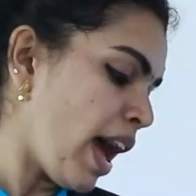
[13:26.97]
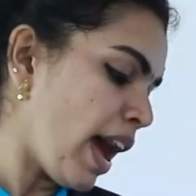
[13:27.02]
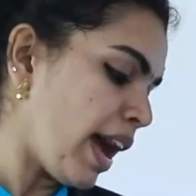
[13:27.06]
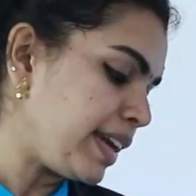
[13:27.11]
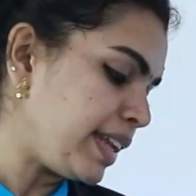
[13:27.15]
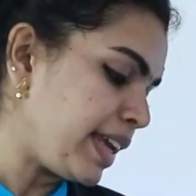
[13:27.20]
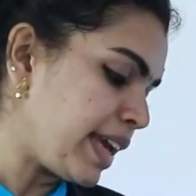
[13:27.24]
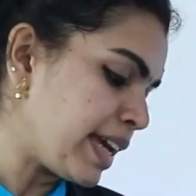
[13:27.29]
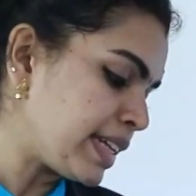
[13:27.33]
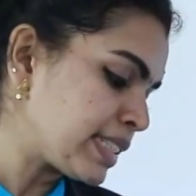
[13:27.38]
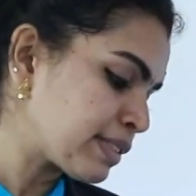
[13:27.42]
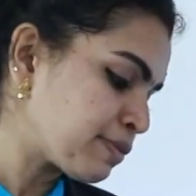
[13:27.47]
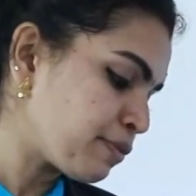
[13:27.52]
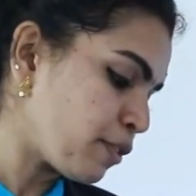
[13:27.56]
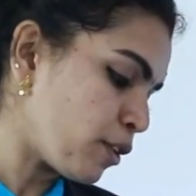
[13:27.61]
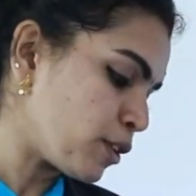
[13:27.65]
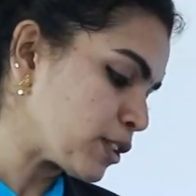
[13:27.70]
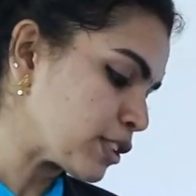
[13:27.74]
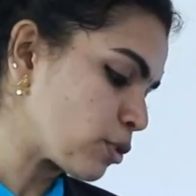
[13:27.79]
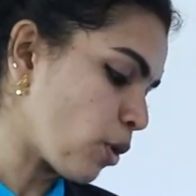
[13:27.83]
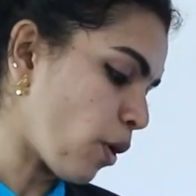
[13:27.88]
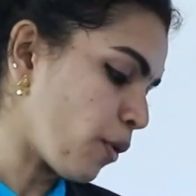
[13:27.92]
and S
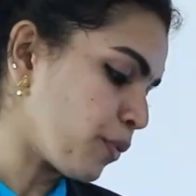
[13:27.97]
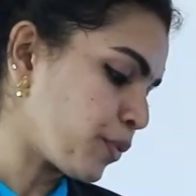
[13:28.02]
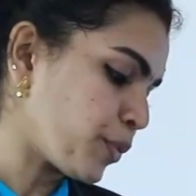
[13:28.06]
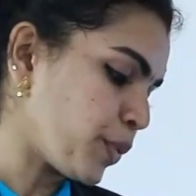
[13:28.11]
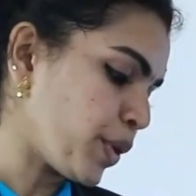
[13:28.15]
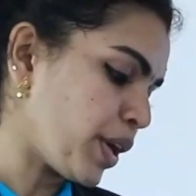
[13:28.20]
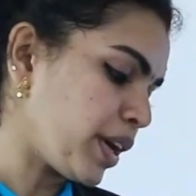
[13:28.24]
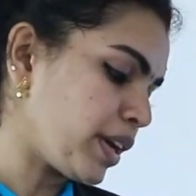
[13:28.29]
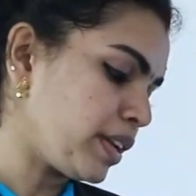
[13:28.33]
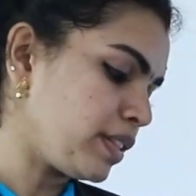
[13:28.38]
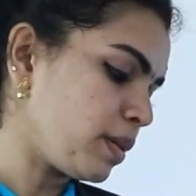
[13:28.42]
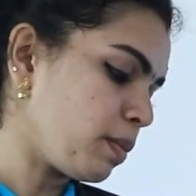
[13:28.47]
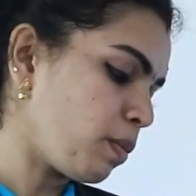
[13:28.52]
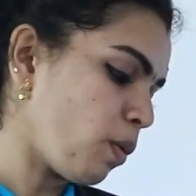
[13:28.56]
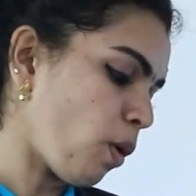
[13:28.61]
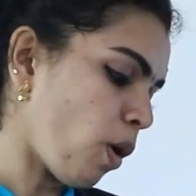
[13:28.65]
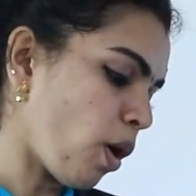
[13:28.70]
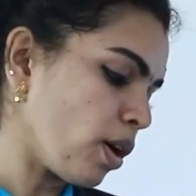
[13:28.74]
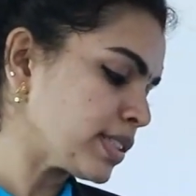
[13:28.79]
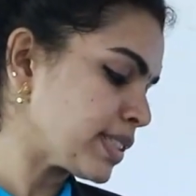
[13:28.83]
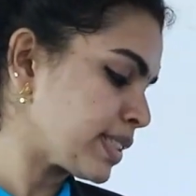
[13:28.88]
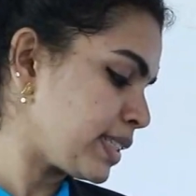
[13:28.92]
for software in the
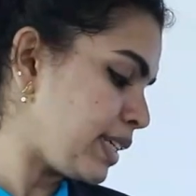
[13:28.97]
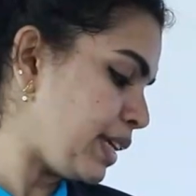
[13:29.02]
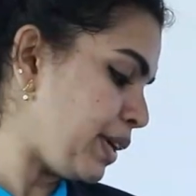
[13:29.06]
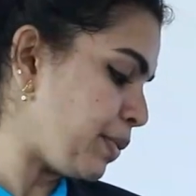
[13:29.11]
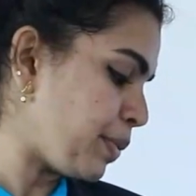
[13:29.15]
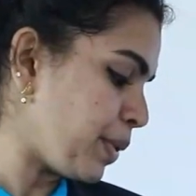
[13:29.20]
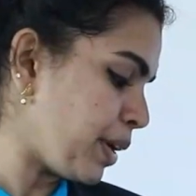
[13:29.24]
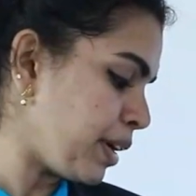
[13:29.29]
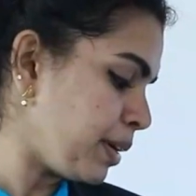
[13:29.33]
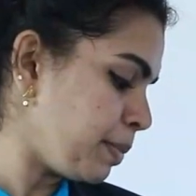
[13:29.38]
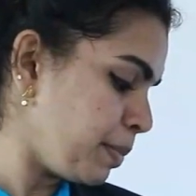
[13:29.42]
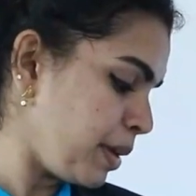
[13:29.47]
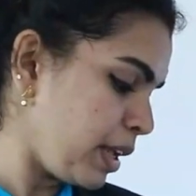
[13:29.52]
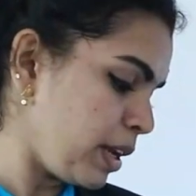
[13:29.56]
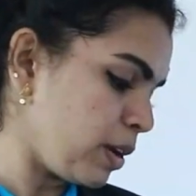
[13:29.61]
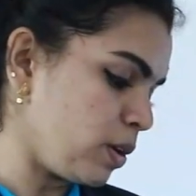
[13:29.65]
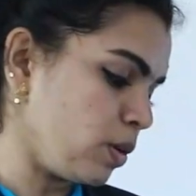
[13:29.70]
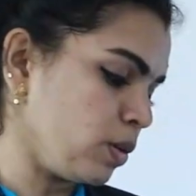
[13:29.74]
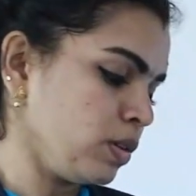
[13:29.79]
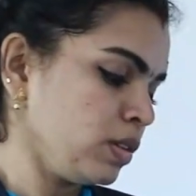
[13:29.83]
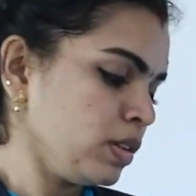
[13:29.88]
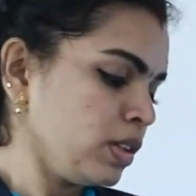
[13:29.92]
box given
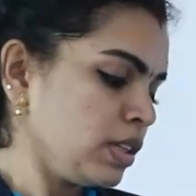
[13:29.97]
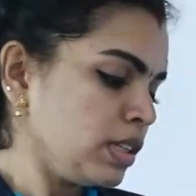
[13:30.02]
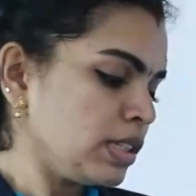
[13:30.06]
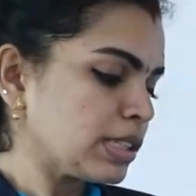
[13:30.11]
below.